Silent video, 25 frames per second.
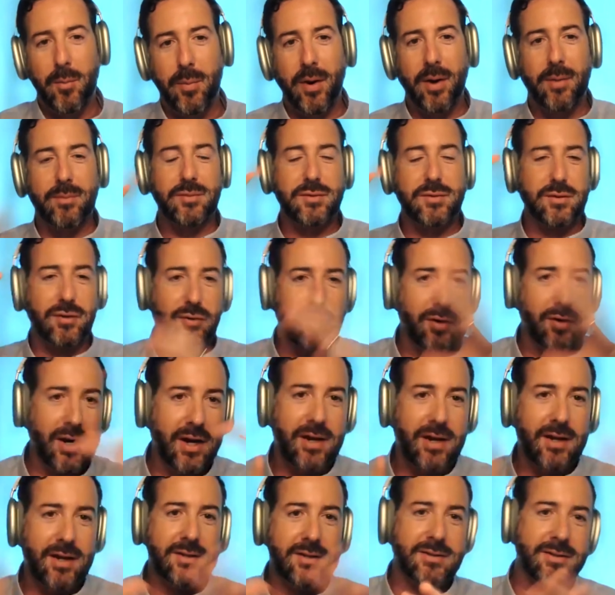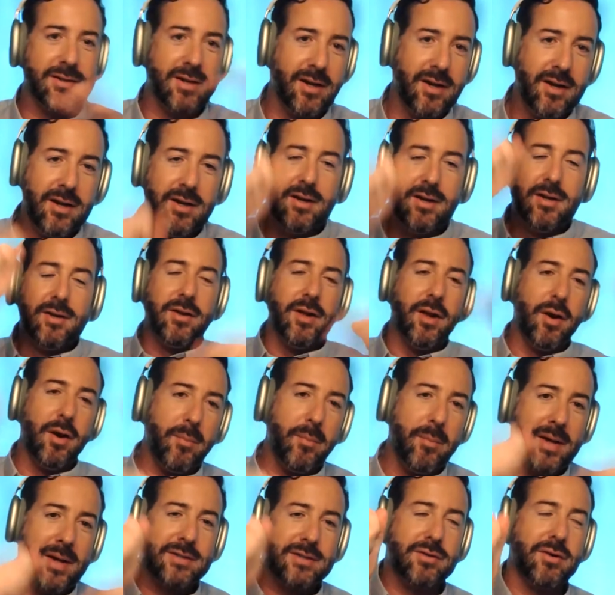and open up screens and,
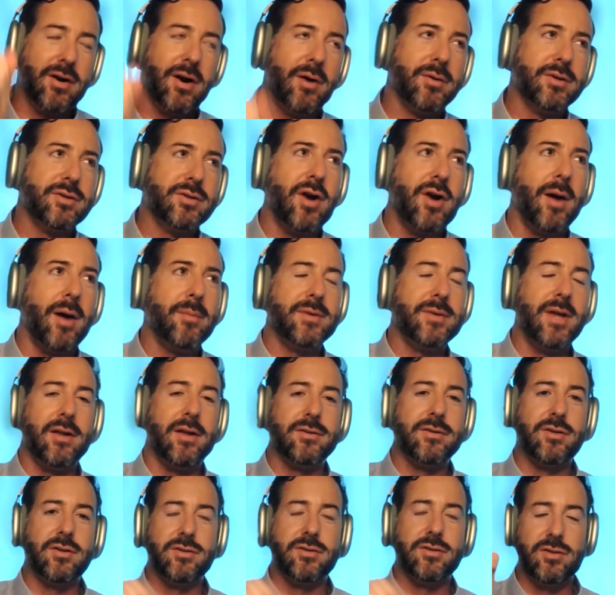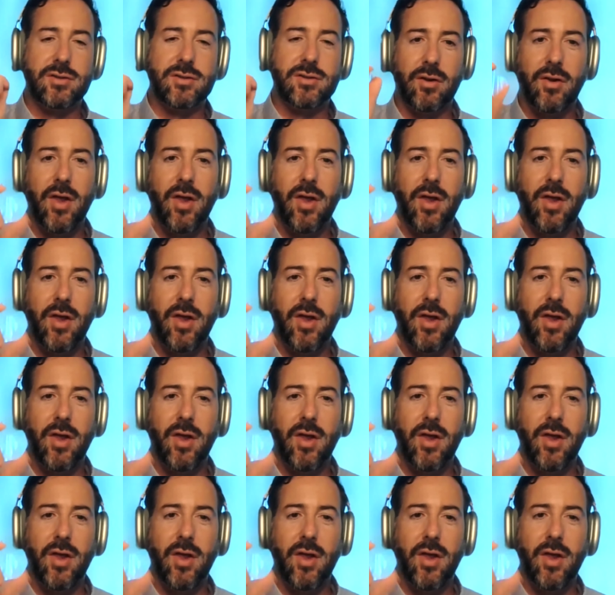mess around with drop downs.